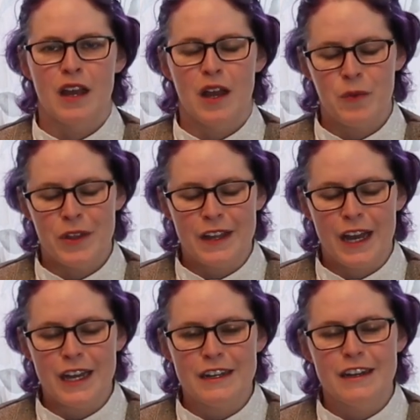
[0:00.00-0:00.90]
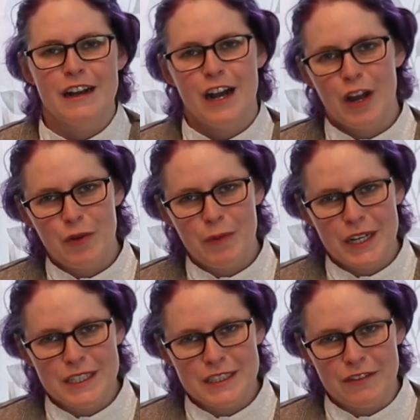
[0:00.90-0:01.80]
And with that, I
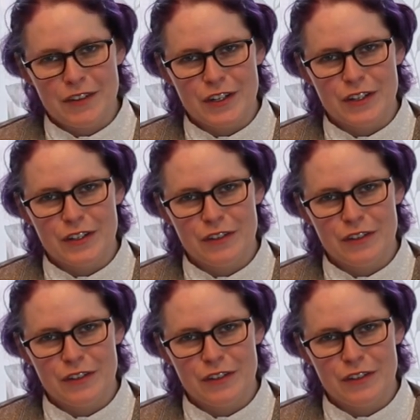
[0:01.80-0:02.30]
remain as ever